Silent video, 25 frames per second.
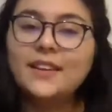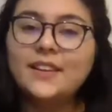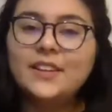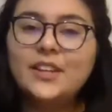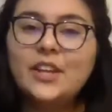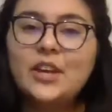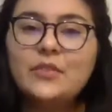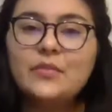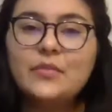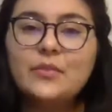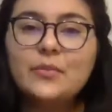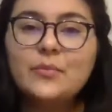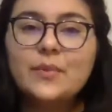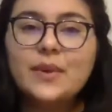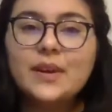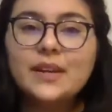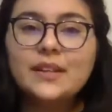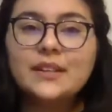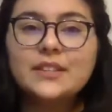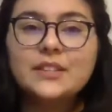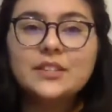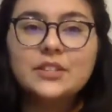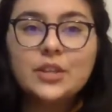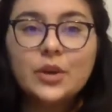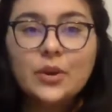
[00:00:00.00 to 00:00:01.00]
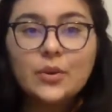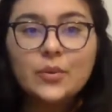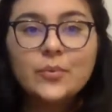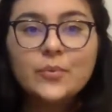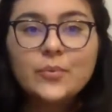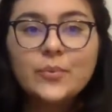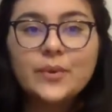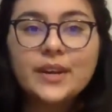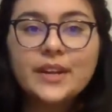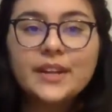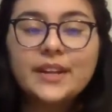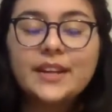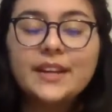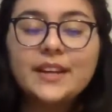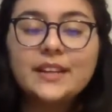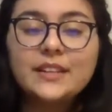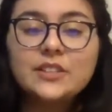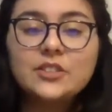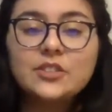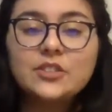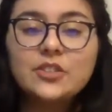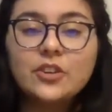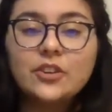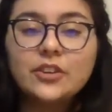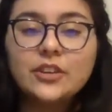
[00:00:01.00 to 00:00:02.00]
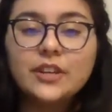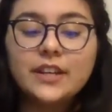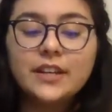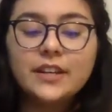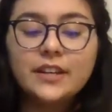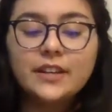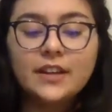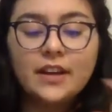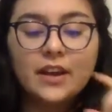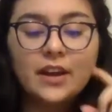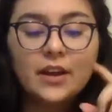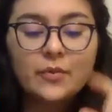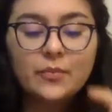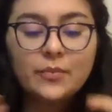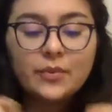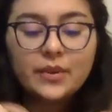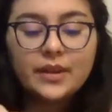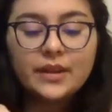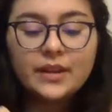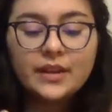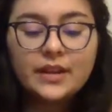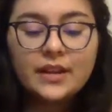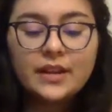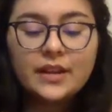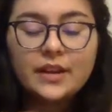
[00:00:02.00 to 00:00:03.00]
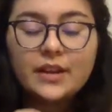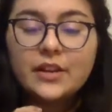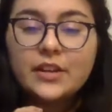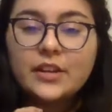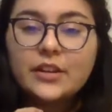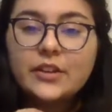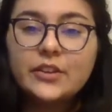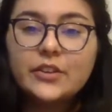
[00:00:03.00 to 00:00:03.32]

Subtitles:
Hello everyone, so we're gonna get started and we're gonna